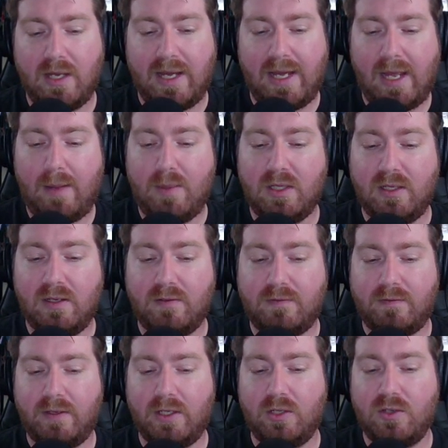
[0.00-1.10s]
Amulet of
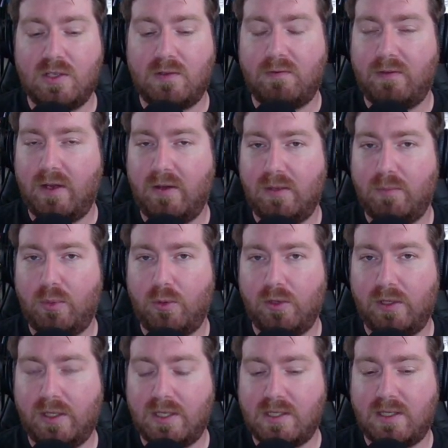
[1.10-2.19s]
Vigor is very
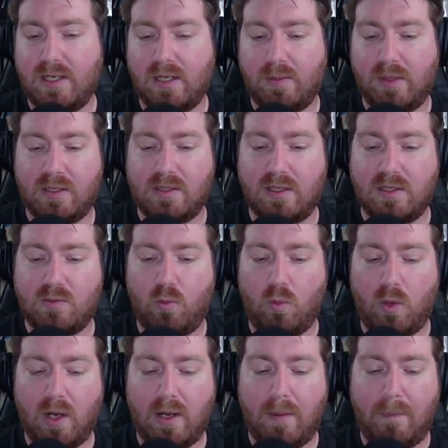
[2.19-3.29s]
important in this deck because it has
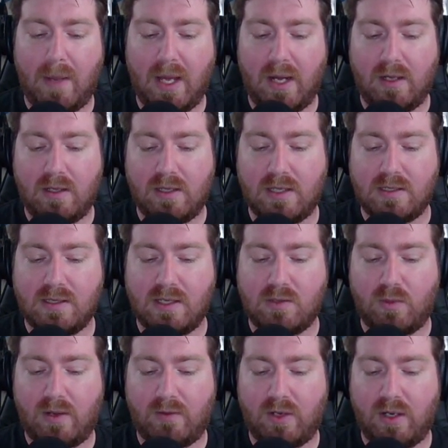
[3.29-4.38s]
1 mana that says
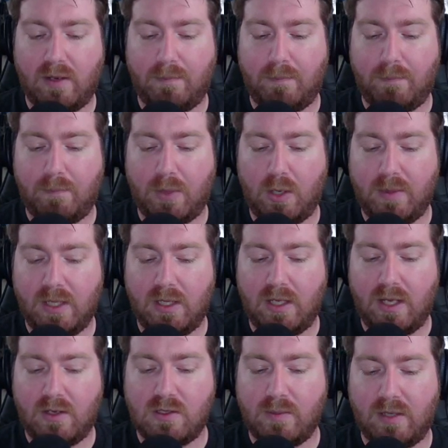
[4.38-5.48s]
whenever a permanent
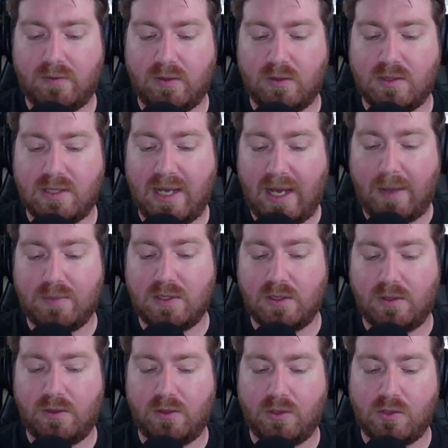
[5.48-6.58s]
enters the battlefield tapped
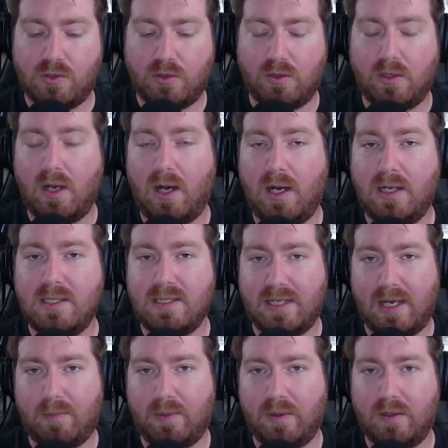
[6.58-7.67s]
under your control,
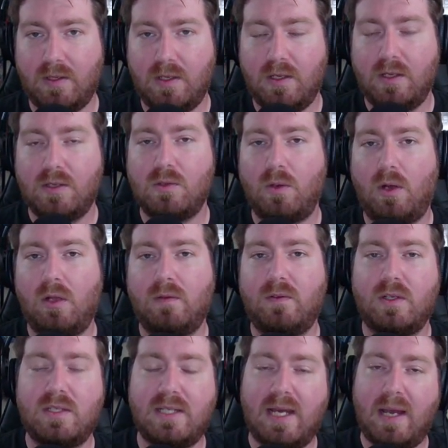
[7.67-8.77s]
untap it. So all of our
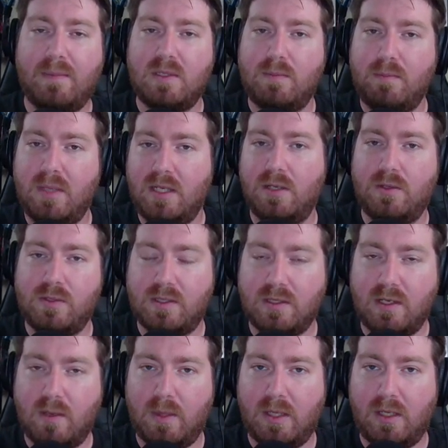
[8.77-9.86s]
tapped meteors that's
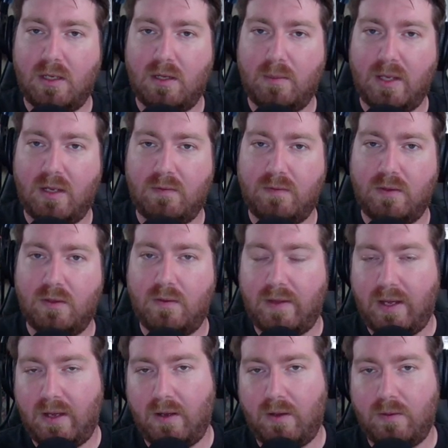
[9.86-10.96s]
coming into the battlefield
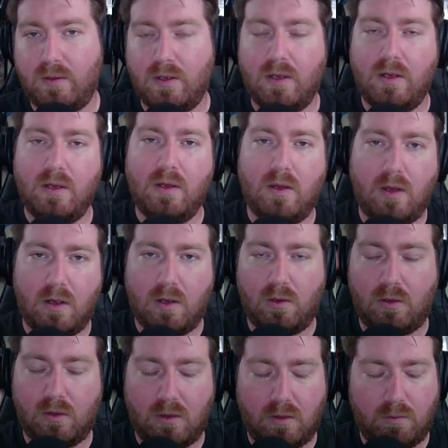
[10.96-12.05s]
now are
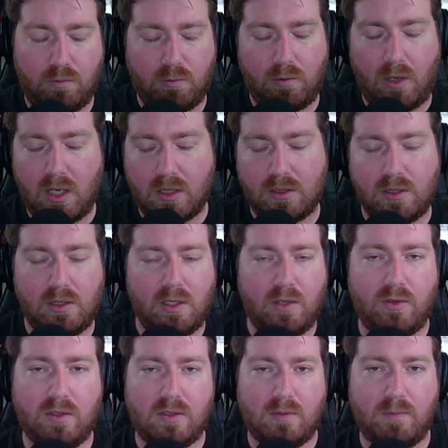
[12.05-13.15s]
locked and
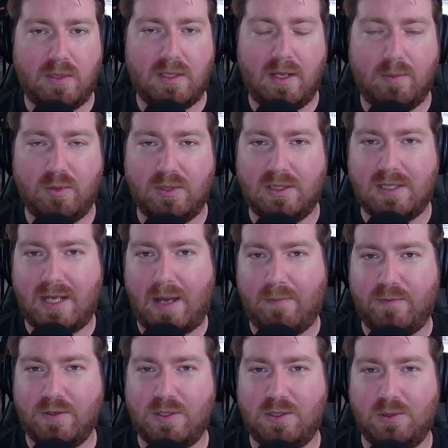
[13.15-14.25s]
loaded to be able to tap
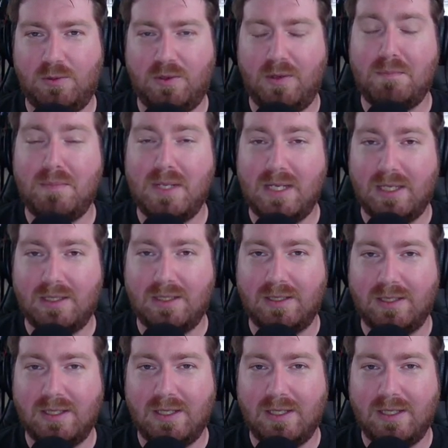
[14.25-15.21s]
for 2 immediately.